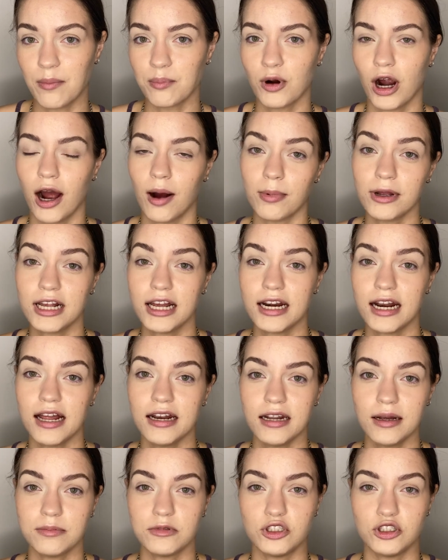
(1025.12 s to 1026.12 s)
probably gonna
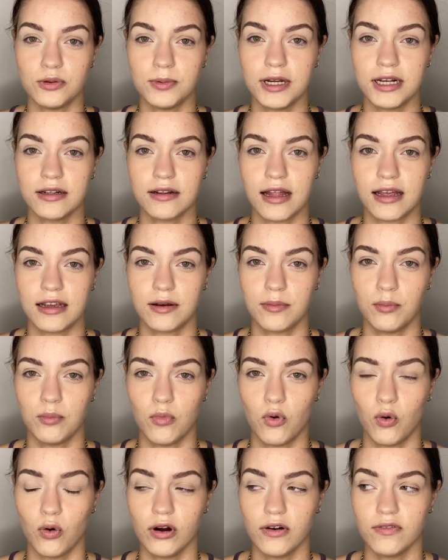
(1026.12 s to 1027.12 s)
end up doing like
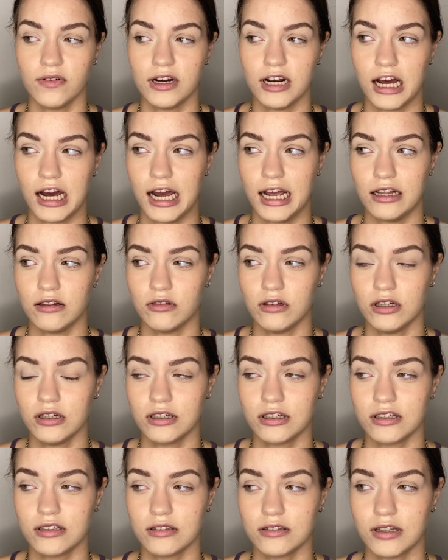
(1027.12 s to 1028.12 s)
more of an eye
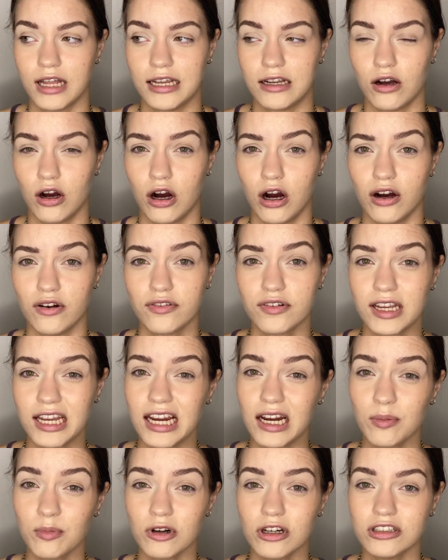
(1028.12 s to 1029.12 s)
look like off
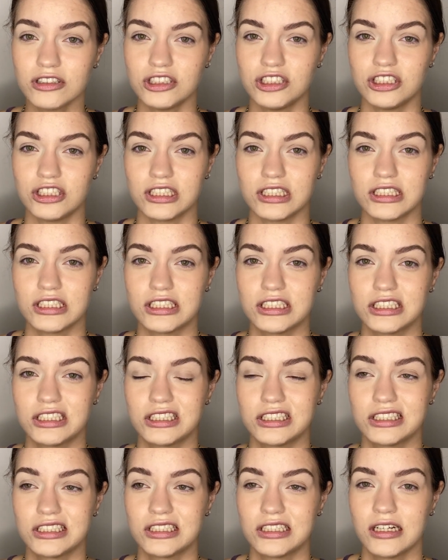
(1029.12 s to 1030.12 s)
camera,
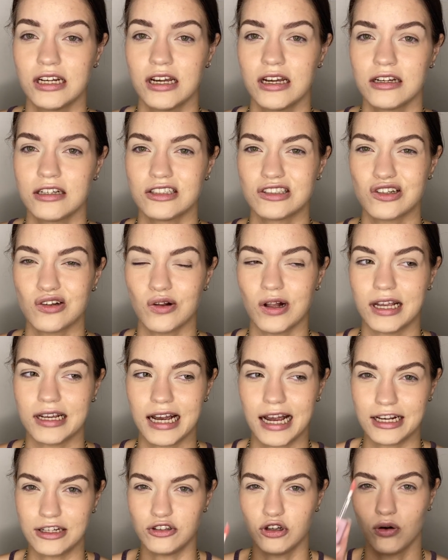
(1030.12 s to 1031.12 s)
just so like
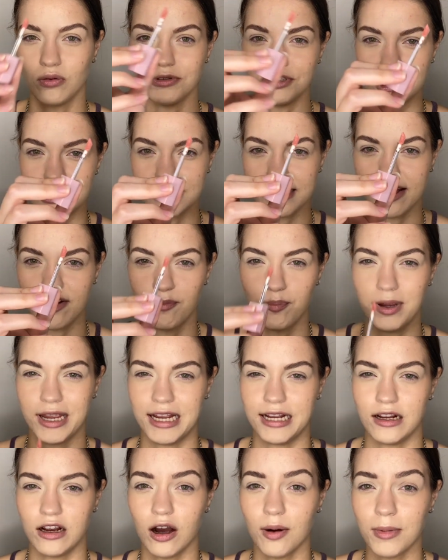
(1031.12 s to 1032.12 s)
I don't just have
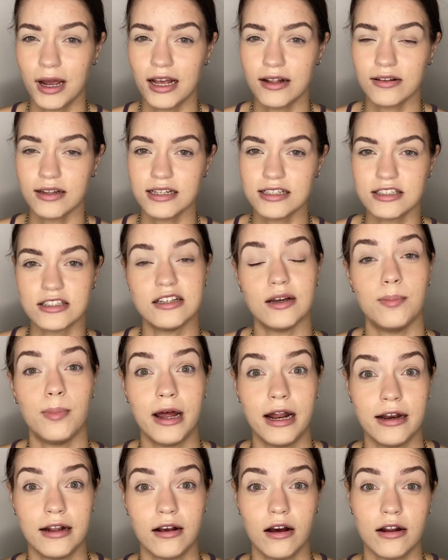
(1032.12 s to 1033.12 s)
pink on my lids
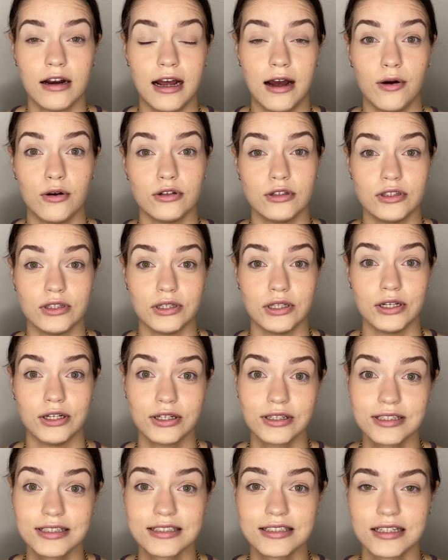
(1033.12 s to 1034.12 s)
depending on how it
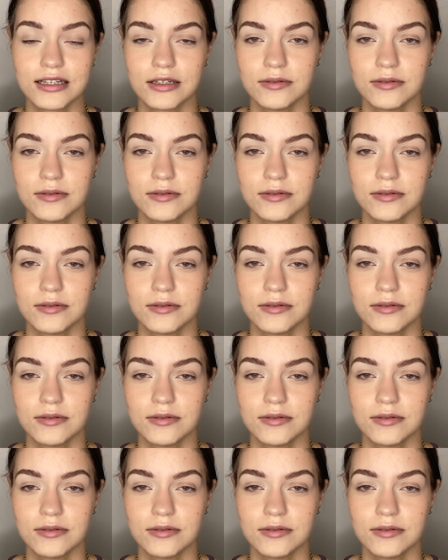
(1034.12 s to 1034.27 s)
looks.